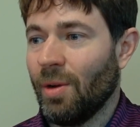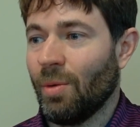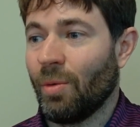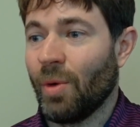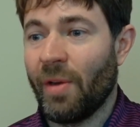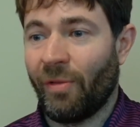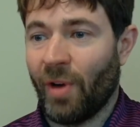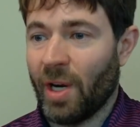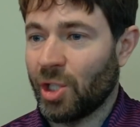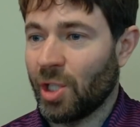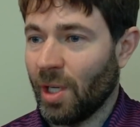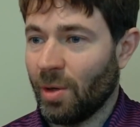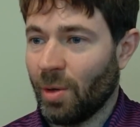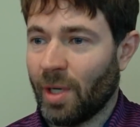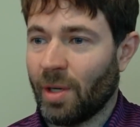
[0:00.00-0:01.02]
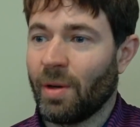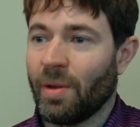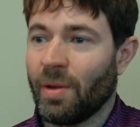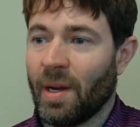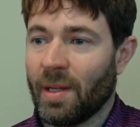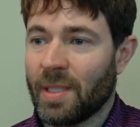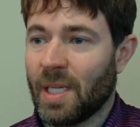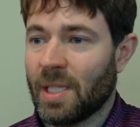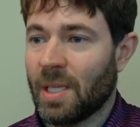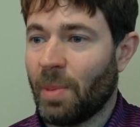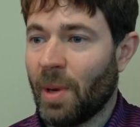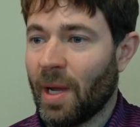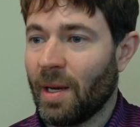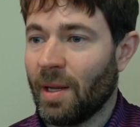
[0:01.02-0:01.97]
refreshed it quicker than
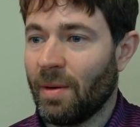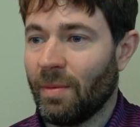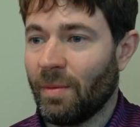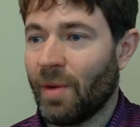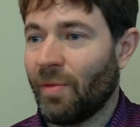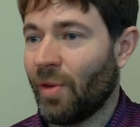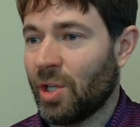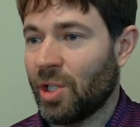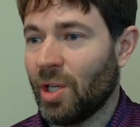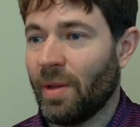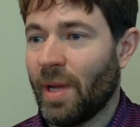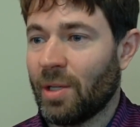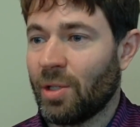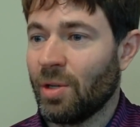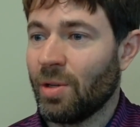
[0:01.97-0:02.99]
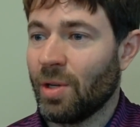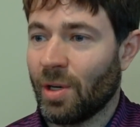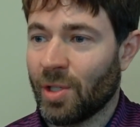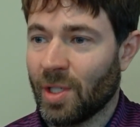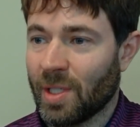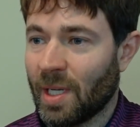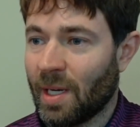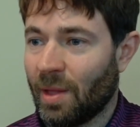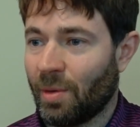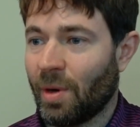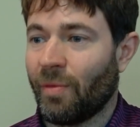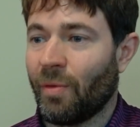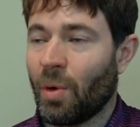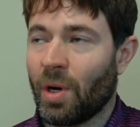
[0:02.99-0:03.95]
anticipated, refreshed it like two years instead of
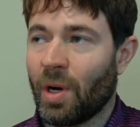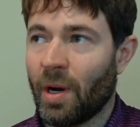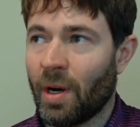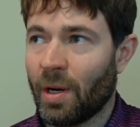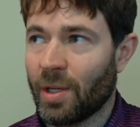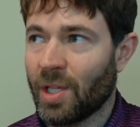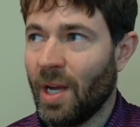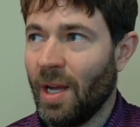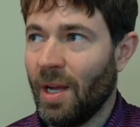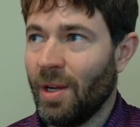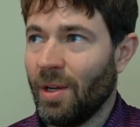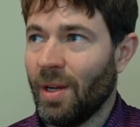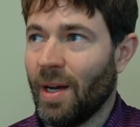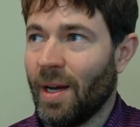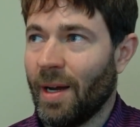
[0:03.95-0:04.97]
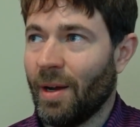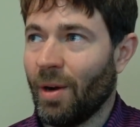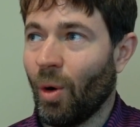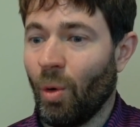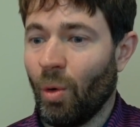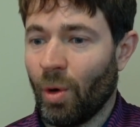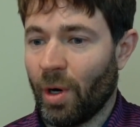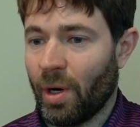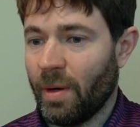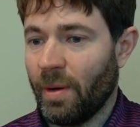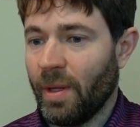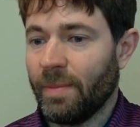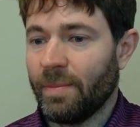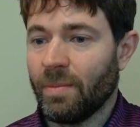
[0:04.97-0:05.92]
three or four years, uh,
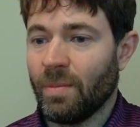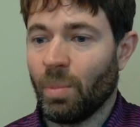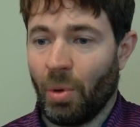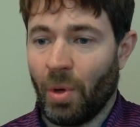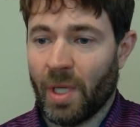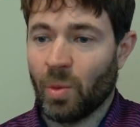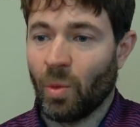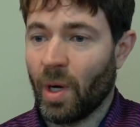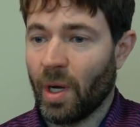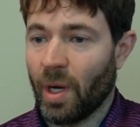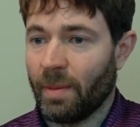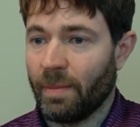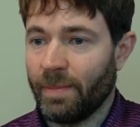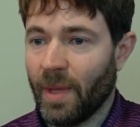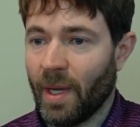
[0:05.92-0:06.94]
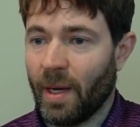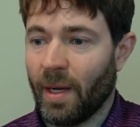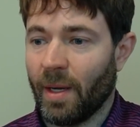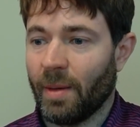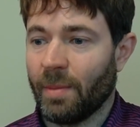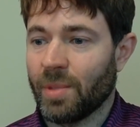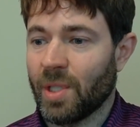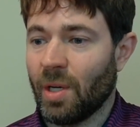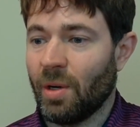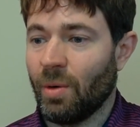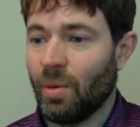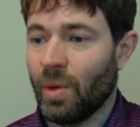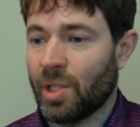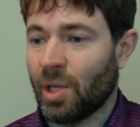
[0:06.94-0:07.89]
or plus one. Um,
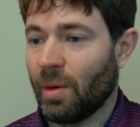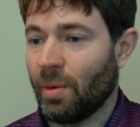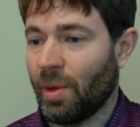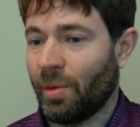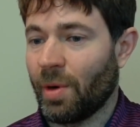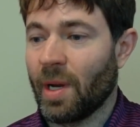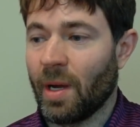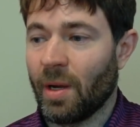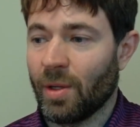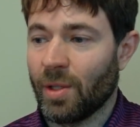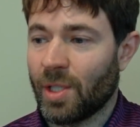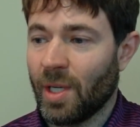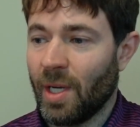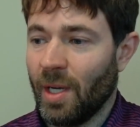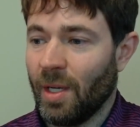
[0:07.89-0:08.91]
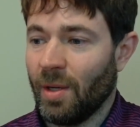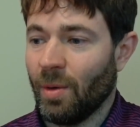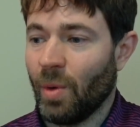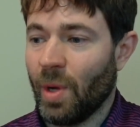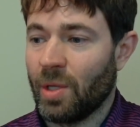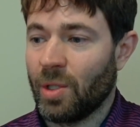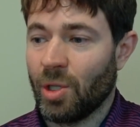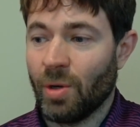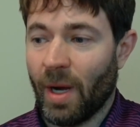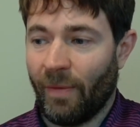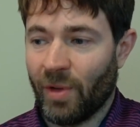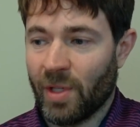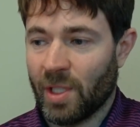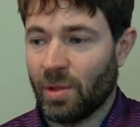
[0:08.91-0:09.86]
so we started with three nodes. We do
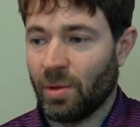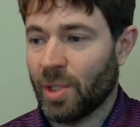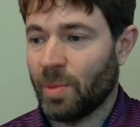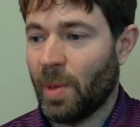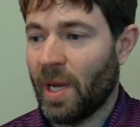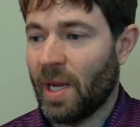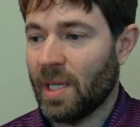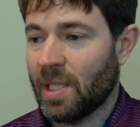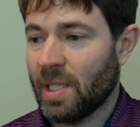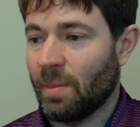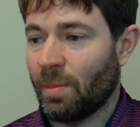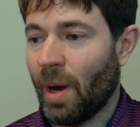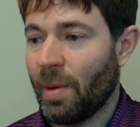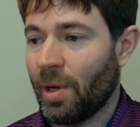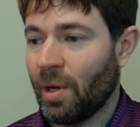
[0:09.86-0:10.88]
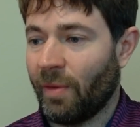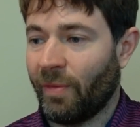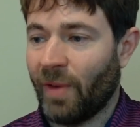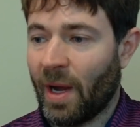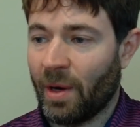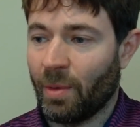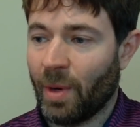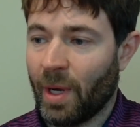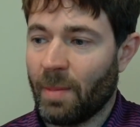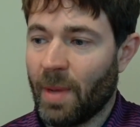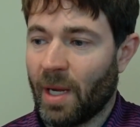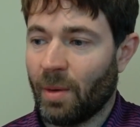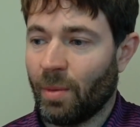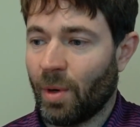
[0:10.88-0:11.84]
have physical space and probably could have found a way to
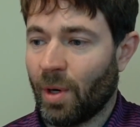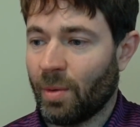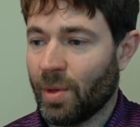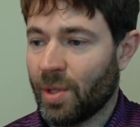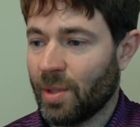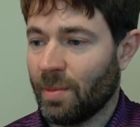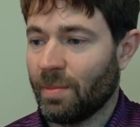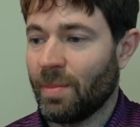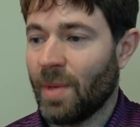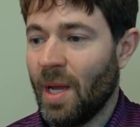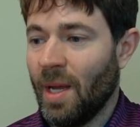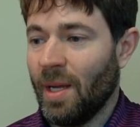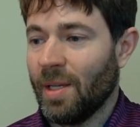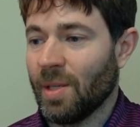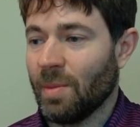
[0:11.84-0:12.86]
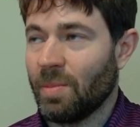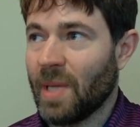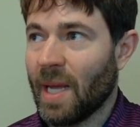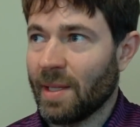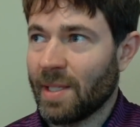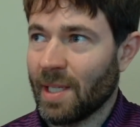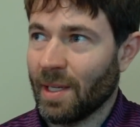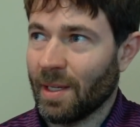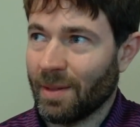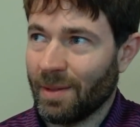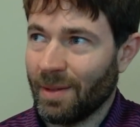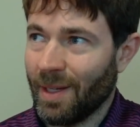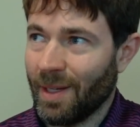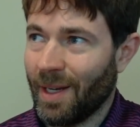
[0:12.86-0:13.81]
make it work with some some
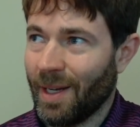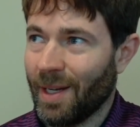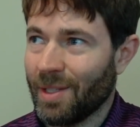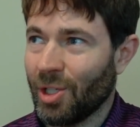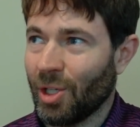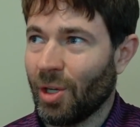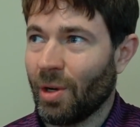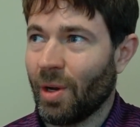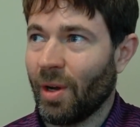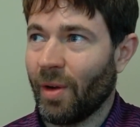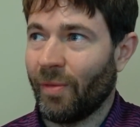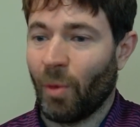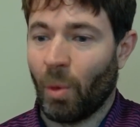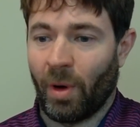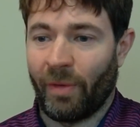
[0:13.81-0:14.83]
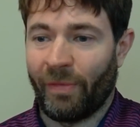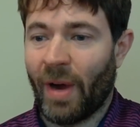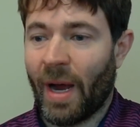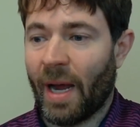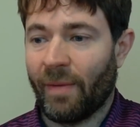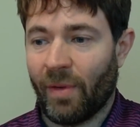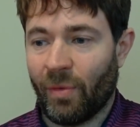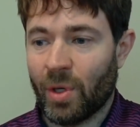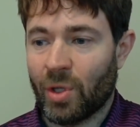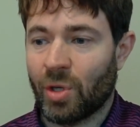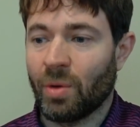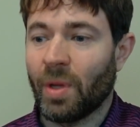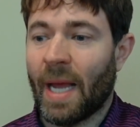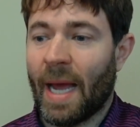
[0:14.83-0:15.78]
dancing uh, to go to four or five if we
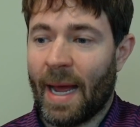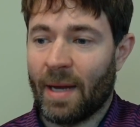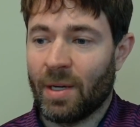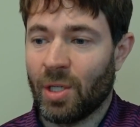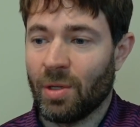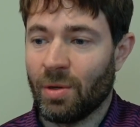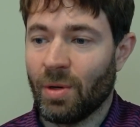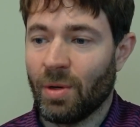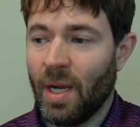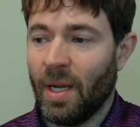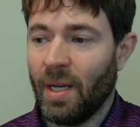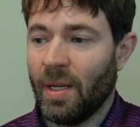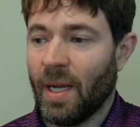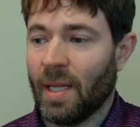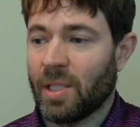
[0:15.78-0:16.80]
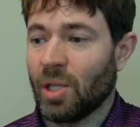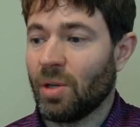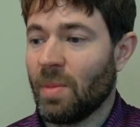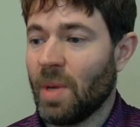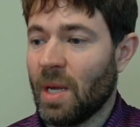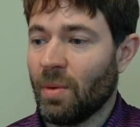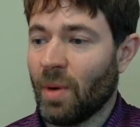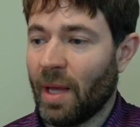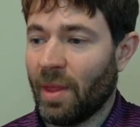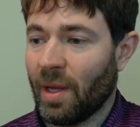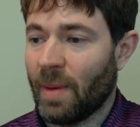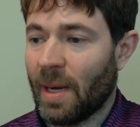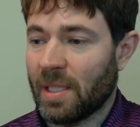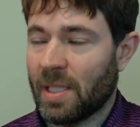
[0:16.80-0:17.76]
truly had to. And so to me, when I
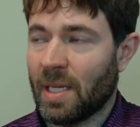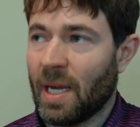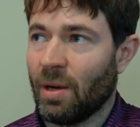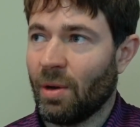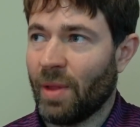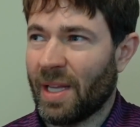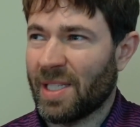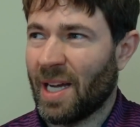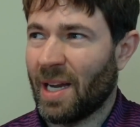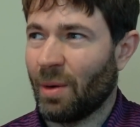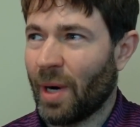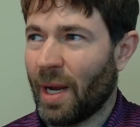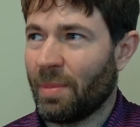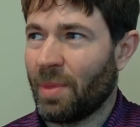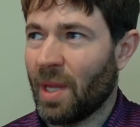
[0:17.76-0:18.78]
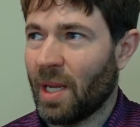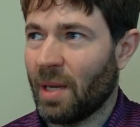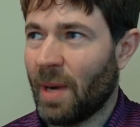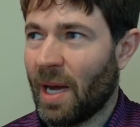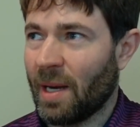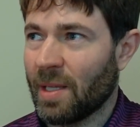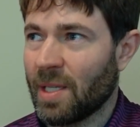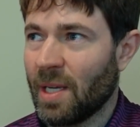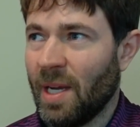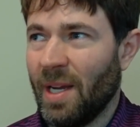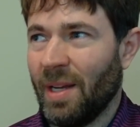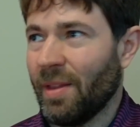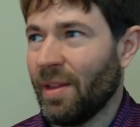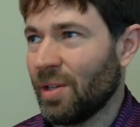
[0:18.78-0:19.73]
think about scale, that's kind of what I'm thinking about is
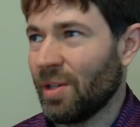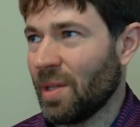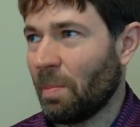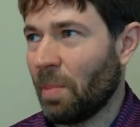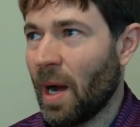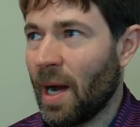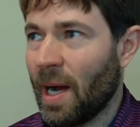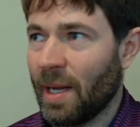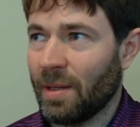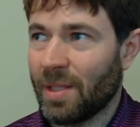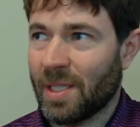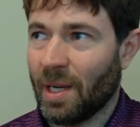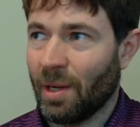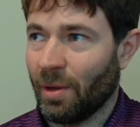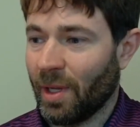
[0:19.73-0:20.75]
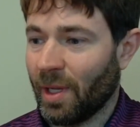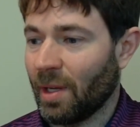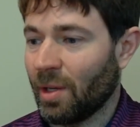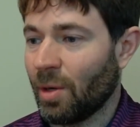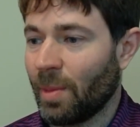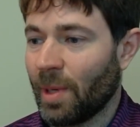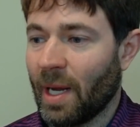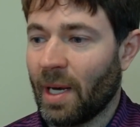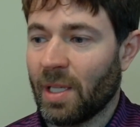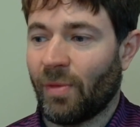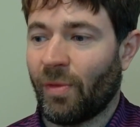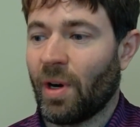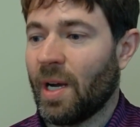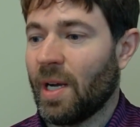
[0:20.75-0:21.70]
there's the pod scaling in
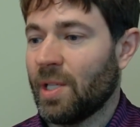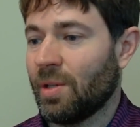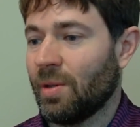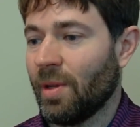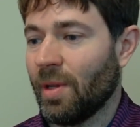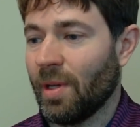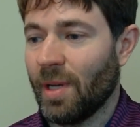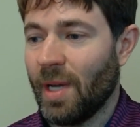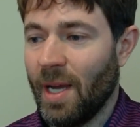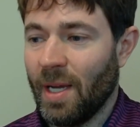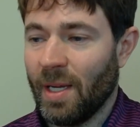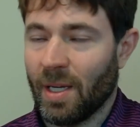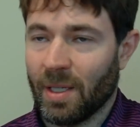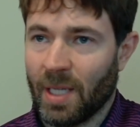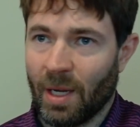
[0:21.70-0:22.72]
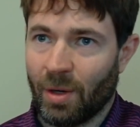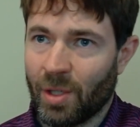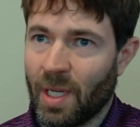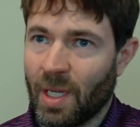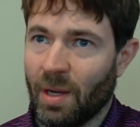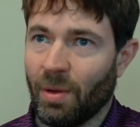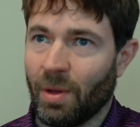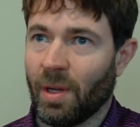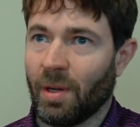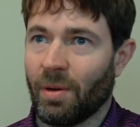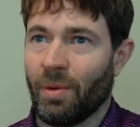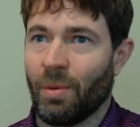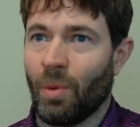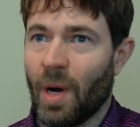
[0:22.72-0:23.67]
Kubernetes for us or the container scaling
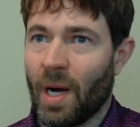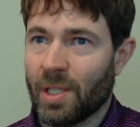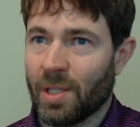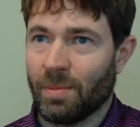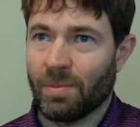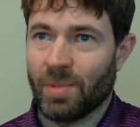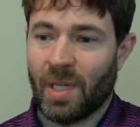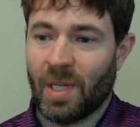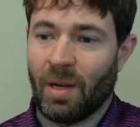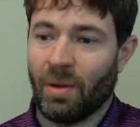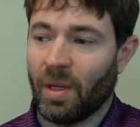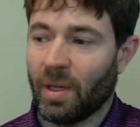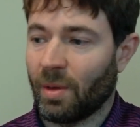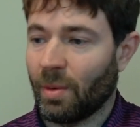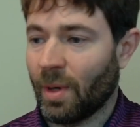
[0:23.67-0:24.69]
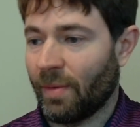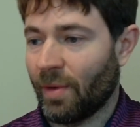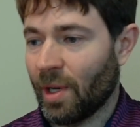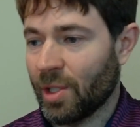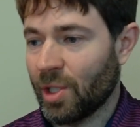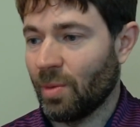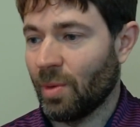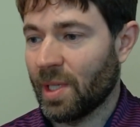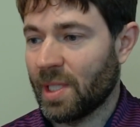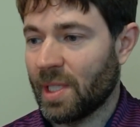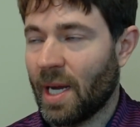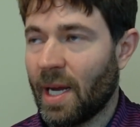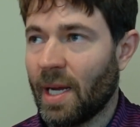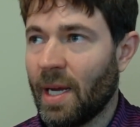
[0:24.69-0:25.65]
or the WASM scaling or whatever else you want to
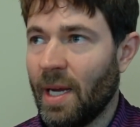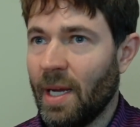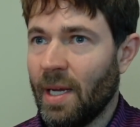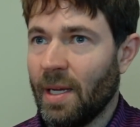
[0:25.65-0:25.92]
say